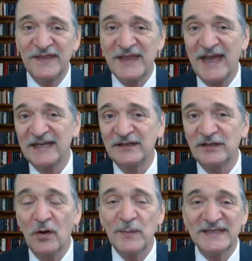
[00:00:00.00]
that
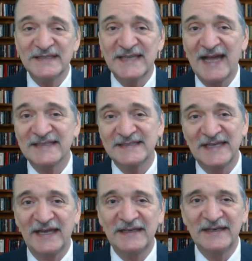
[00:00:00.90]
Goldman Sachs
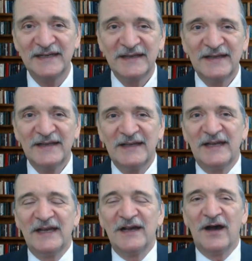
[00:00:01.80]
said?
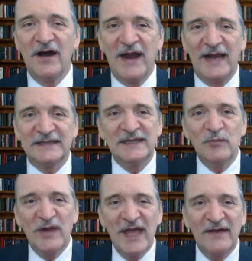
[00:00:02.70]
All right, then
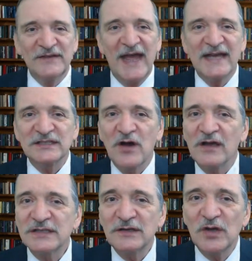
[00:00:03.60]
we have to ask
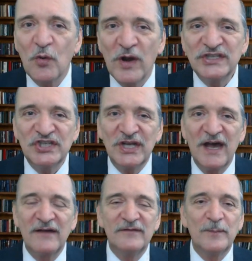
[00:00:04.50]
also the question
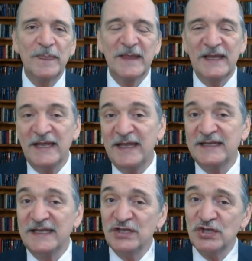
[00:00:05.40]
of, it
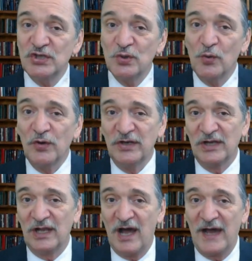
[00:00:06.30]
is shorted a
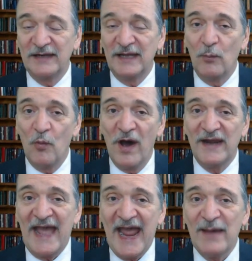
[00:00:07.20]
lot. And what
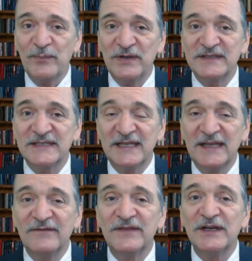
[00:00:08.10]
happens
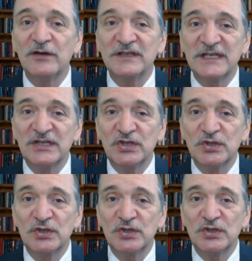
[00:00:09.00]
if there is a
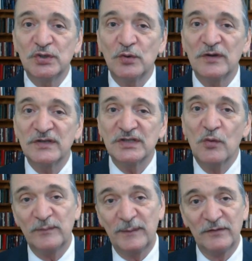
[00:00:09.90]
short squeeze?
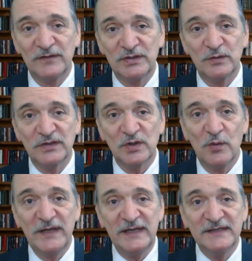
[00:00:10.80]
Remember, the short
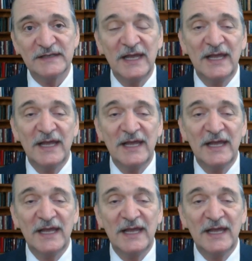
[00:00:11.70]
squeeze